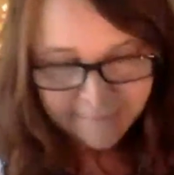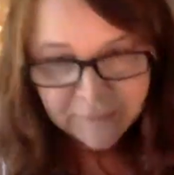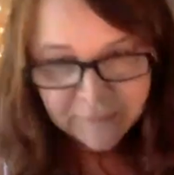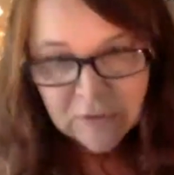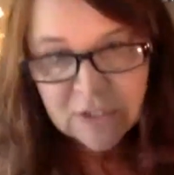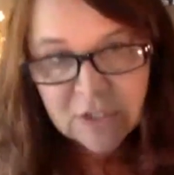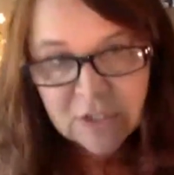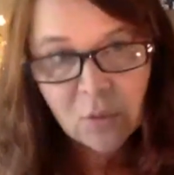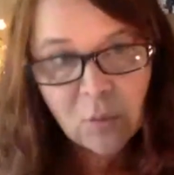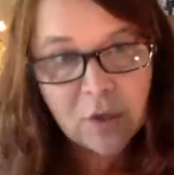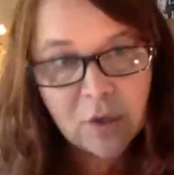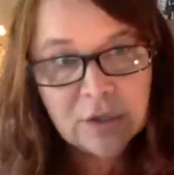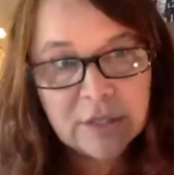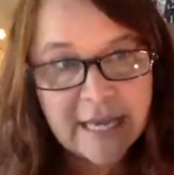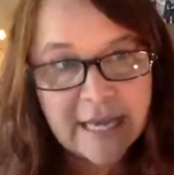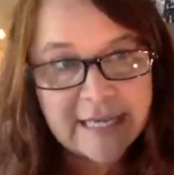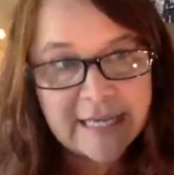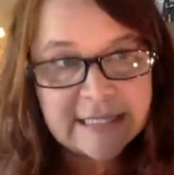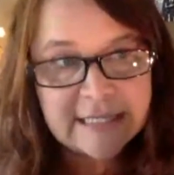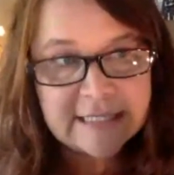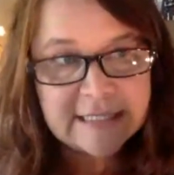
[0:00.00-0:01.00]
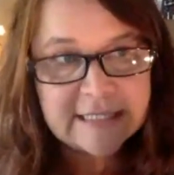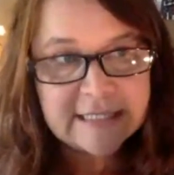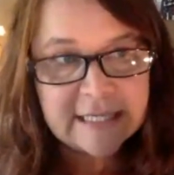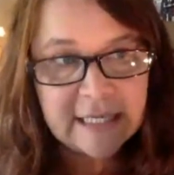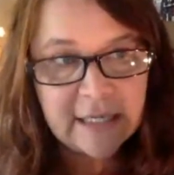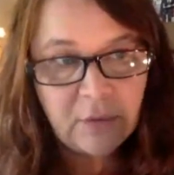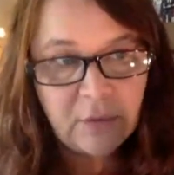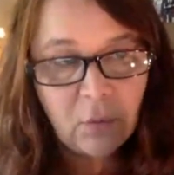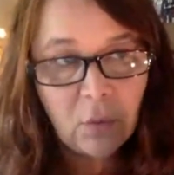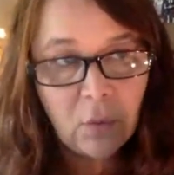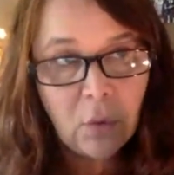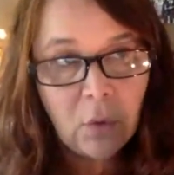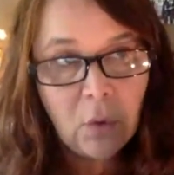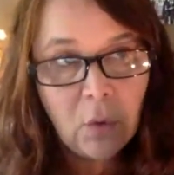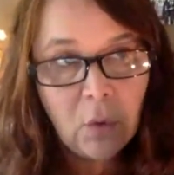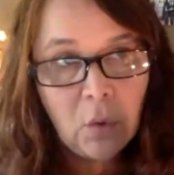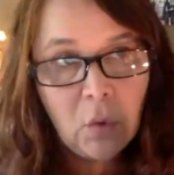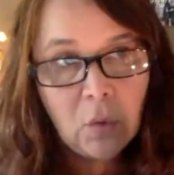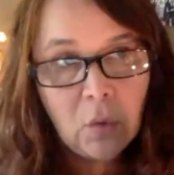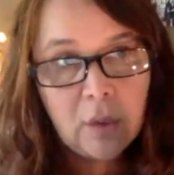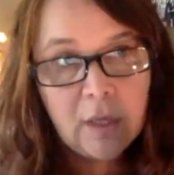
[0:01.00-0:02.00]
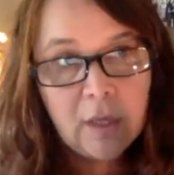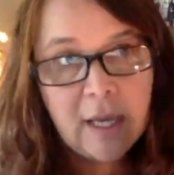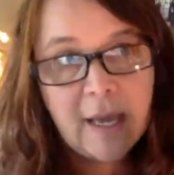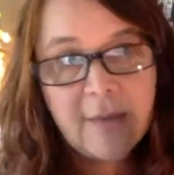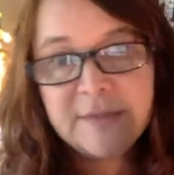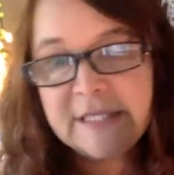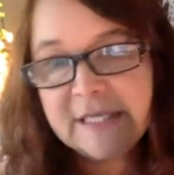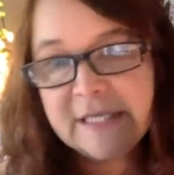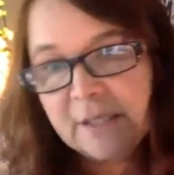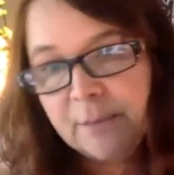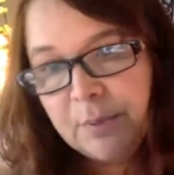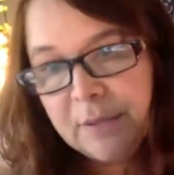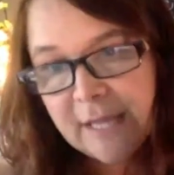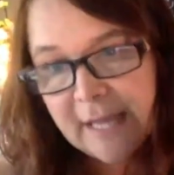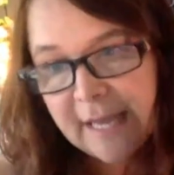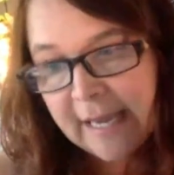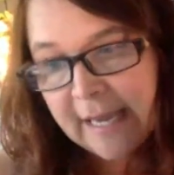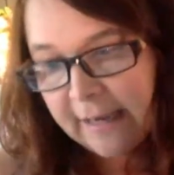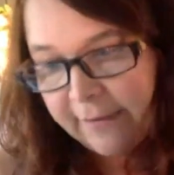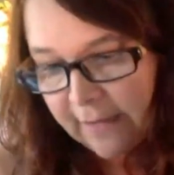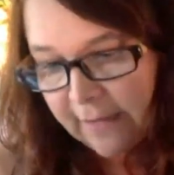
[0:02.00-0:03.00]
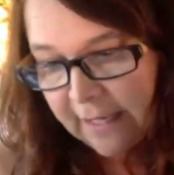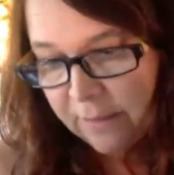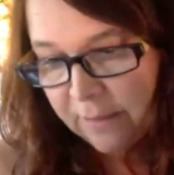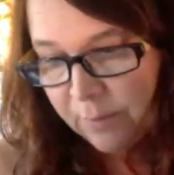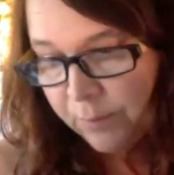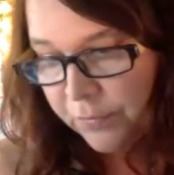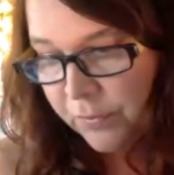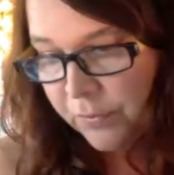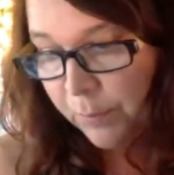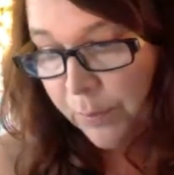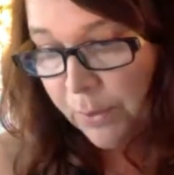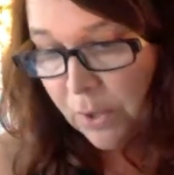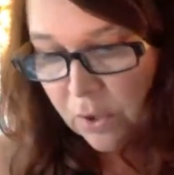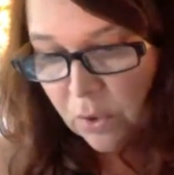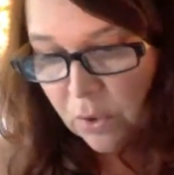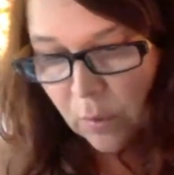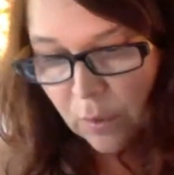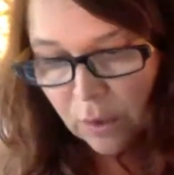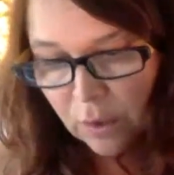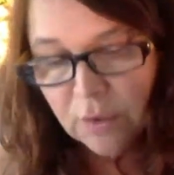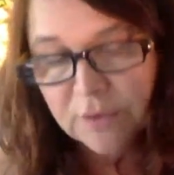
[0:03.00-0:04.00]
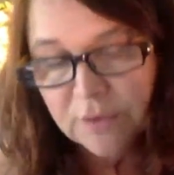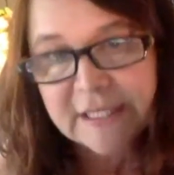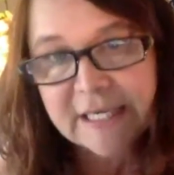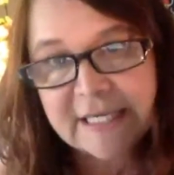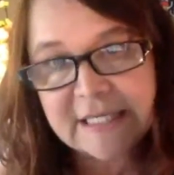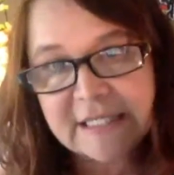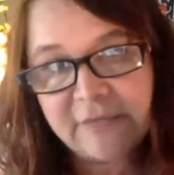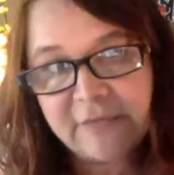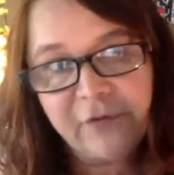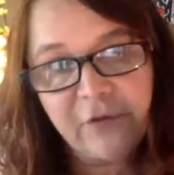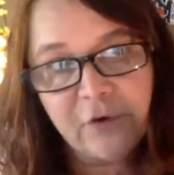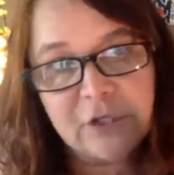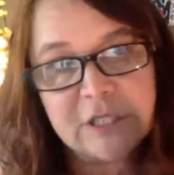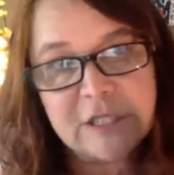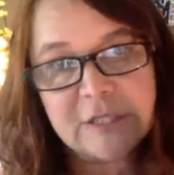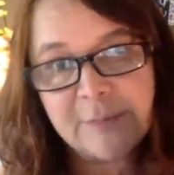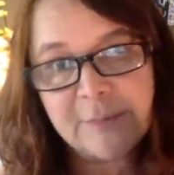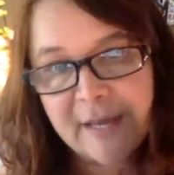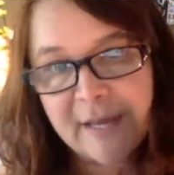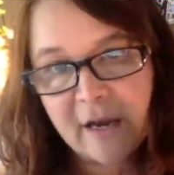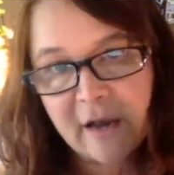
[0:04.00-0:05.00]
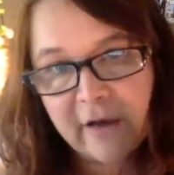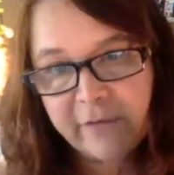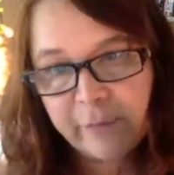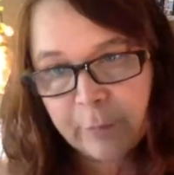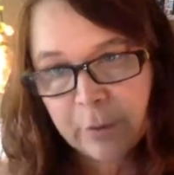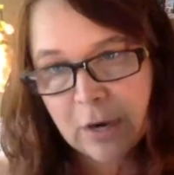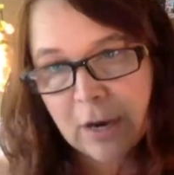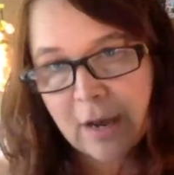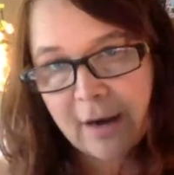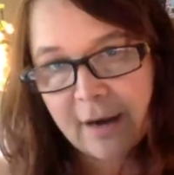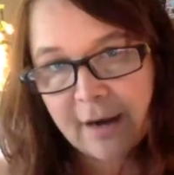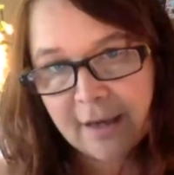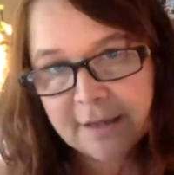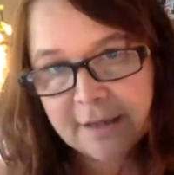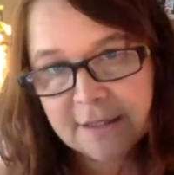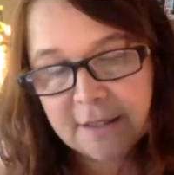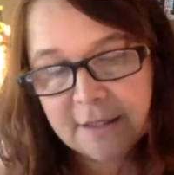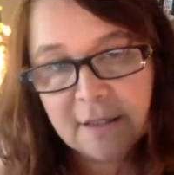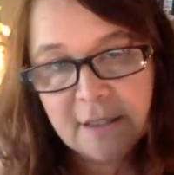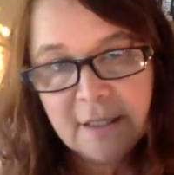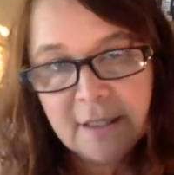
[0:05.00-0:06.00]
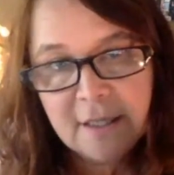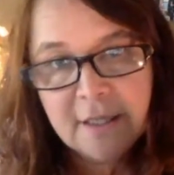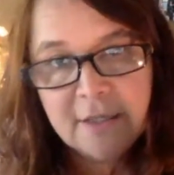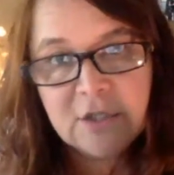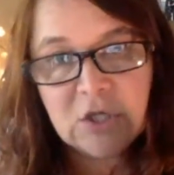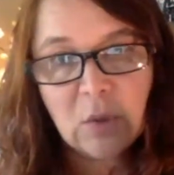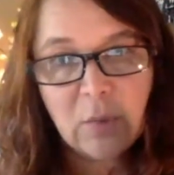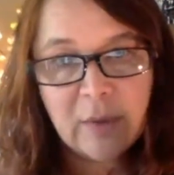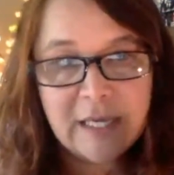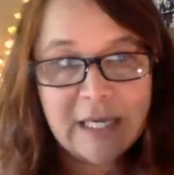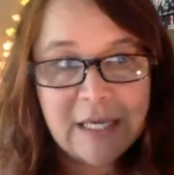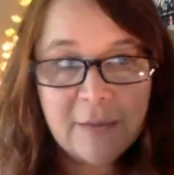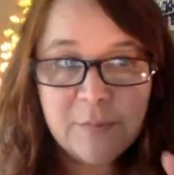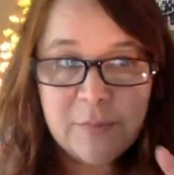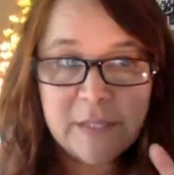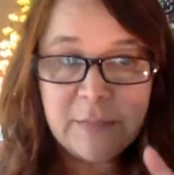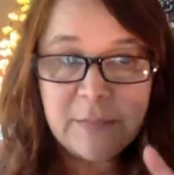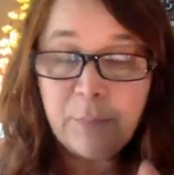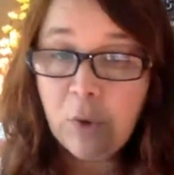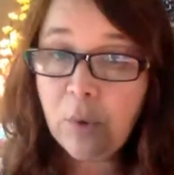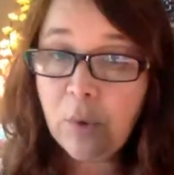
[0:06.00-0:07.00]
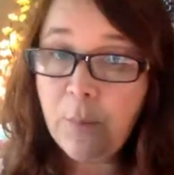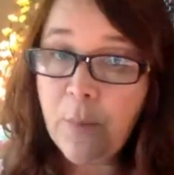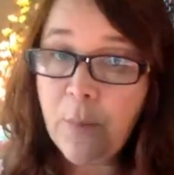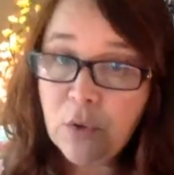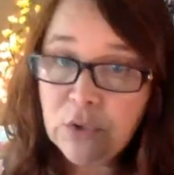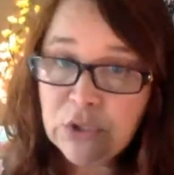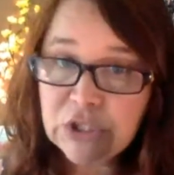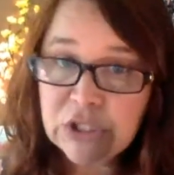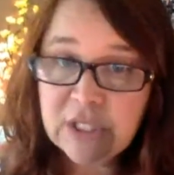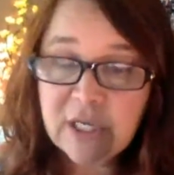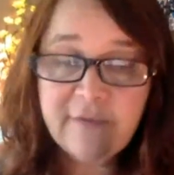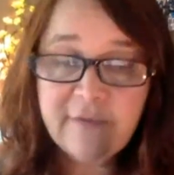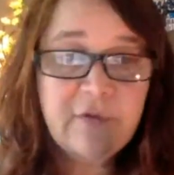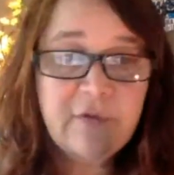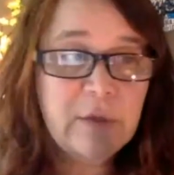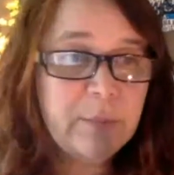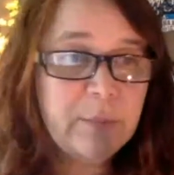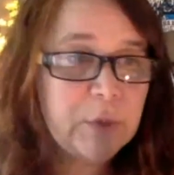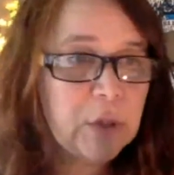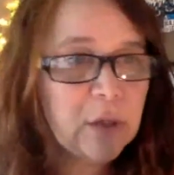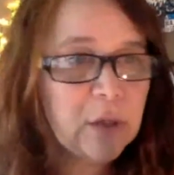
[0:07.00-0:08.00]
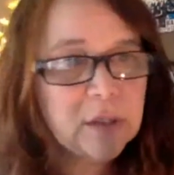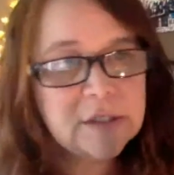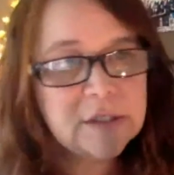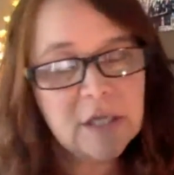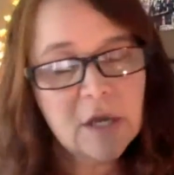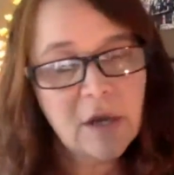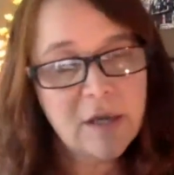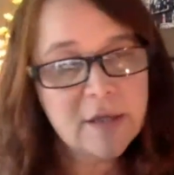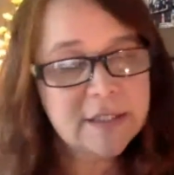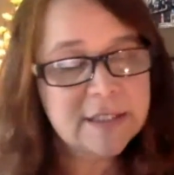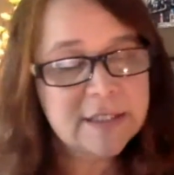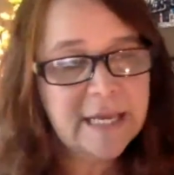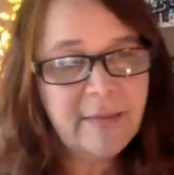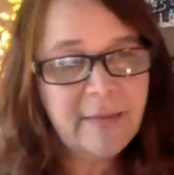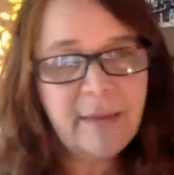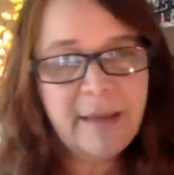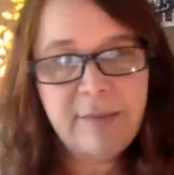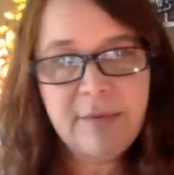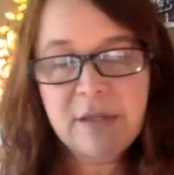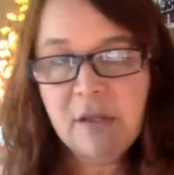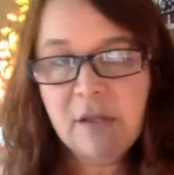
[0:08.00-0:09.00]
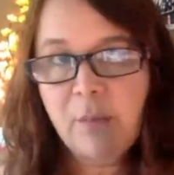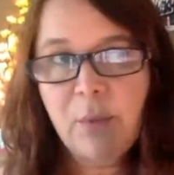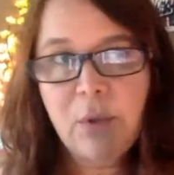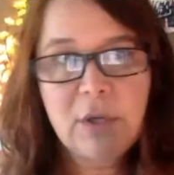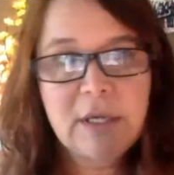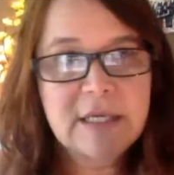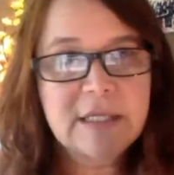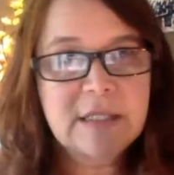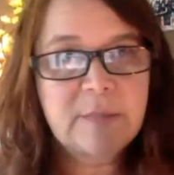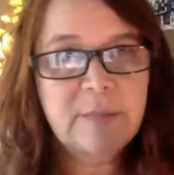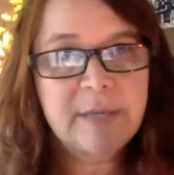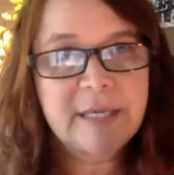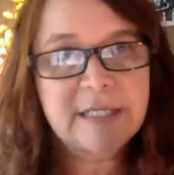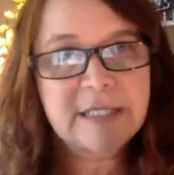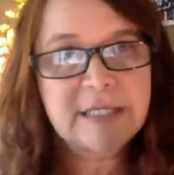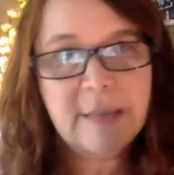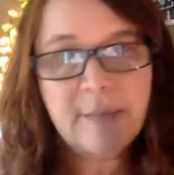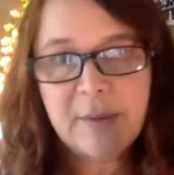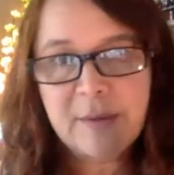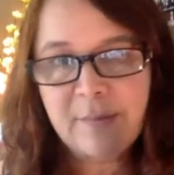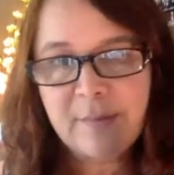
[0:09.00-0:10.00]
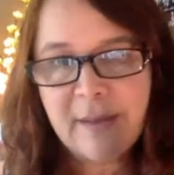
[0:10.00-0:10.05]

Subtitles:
So where licensing comes into play in the book world is for spin-off products. So it could be promotion of the book. So say maybe the book gets picked up and